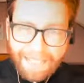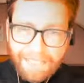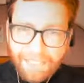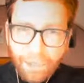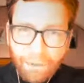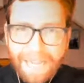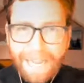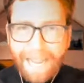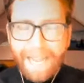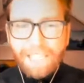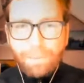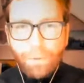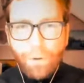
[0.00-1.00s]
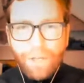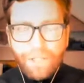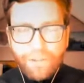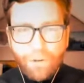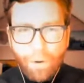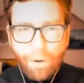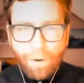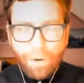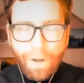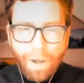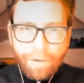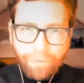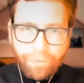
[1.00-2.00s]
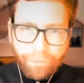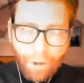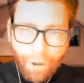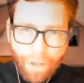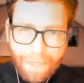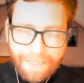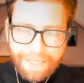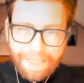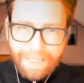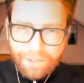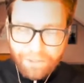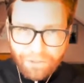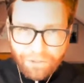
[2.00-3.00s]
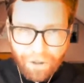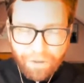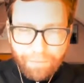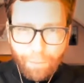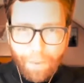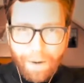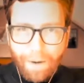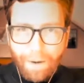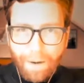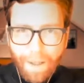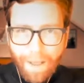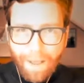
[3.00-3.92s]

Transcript: Zero-day exploits are flaws in software,